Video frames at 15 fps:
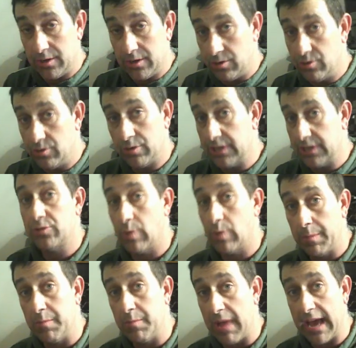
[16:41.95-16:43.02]
you'll get the
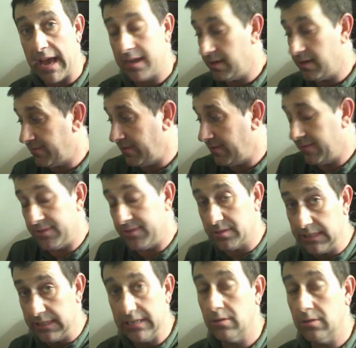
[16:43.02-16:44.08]
weapon back if it's
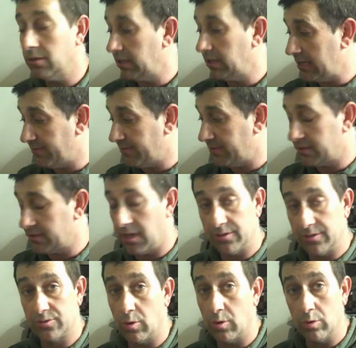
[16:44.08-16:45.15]
legal, if it's
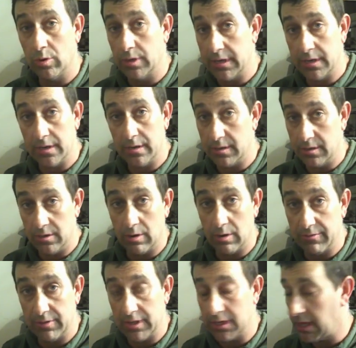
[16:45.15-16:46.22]
not stolen,
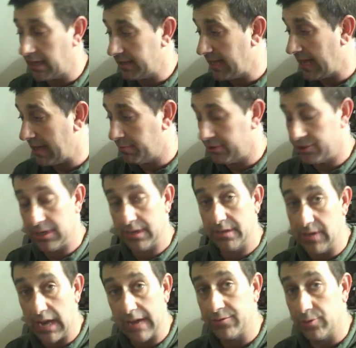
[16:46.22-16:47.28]
everything like that. But
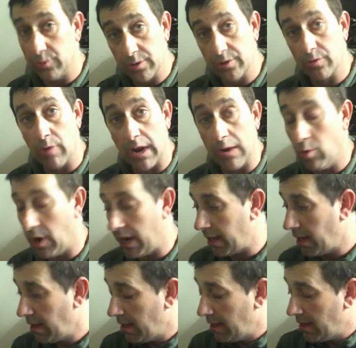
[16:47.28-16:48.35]
you have to do it the right way.
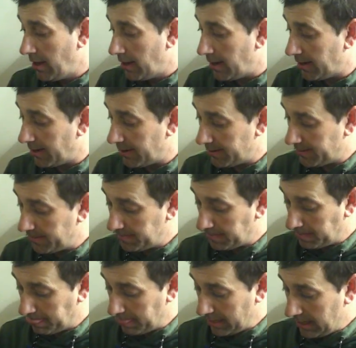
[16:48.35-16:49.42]
And
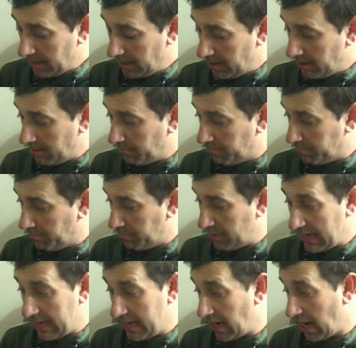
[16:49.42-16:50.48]

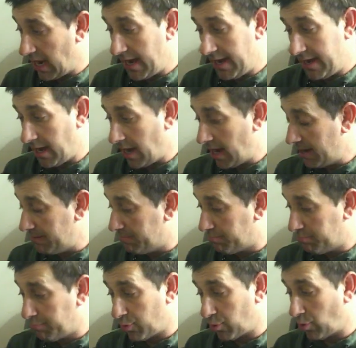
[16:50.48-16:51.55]
I
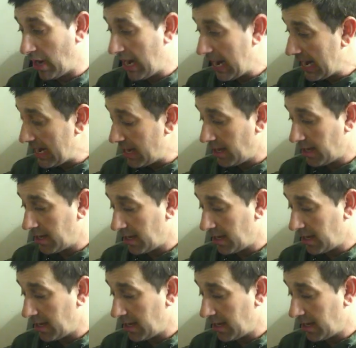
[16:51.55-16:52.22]
pray,